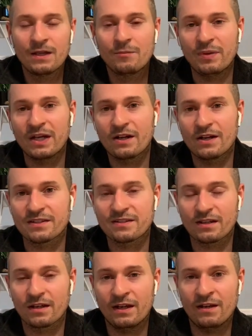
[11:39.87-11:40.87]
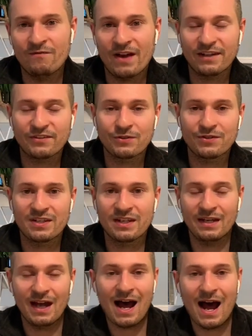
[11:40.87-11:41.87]
because investors
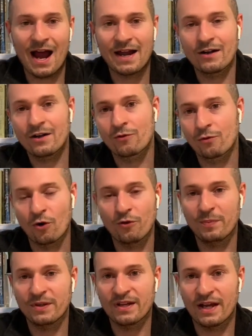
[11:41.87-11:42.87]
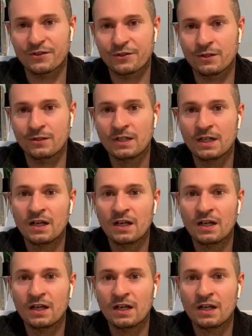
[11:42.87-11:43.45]
see higher growth potential.